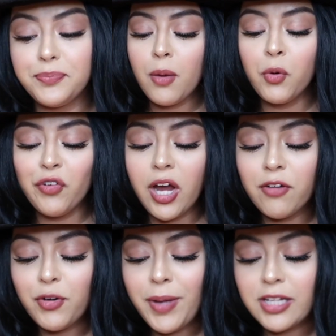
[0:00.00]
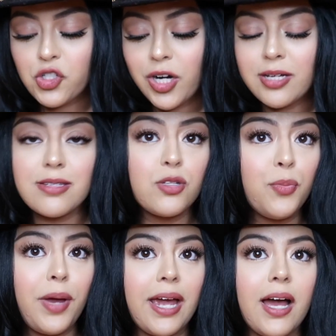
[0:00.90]
Moving on from electronics
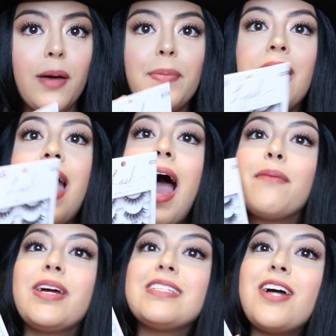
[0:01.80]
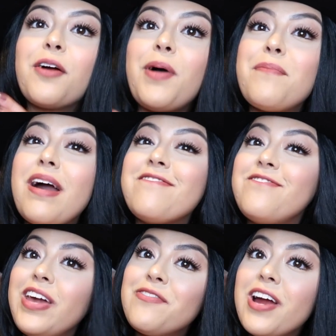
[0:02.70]
to makeup, I'm going to talk about my
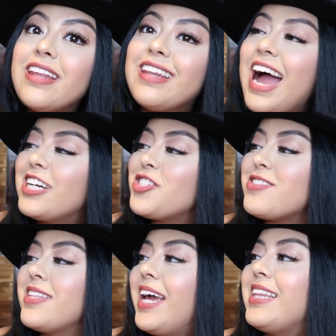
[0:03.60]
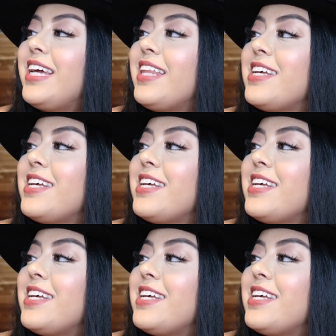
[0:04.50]
favorite lashes lately.